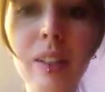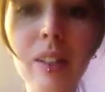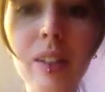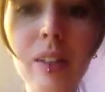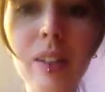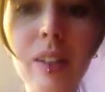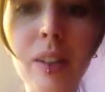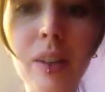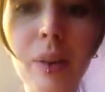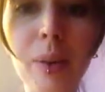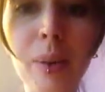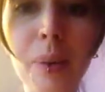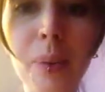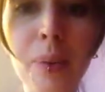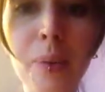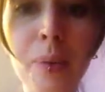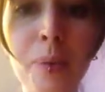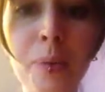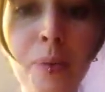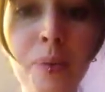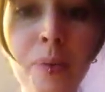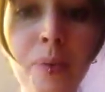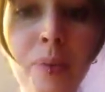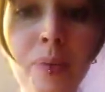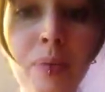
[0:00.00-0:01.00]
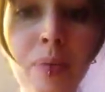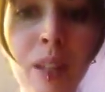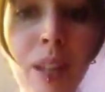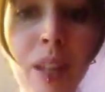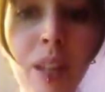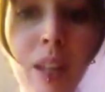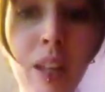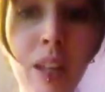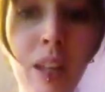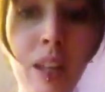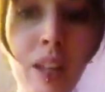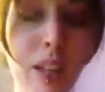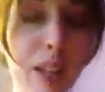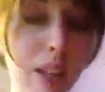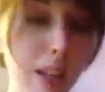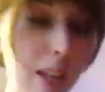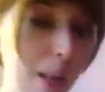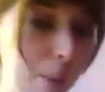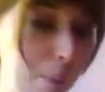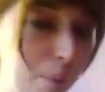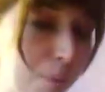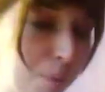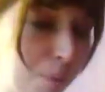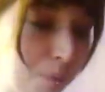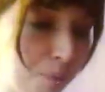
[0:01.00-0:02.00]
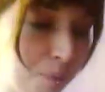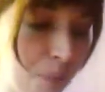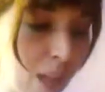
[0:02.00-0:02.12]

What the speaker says: So, yep.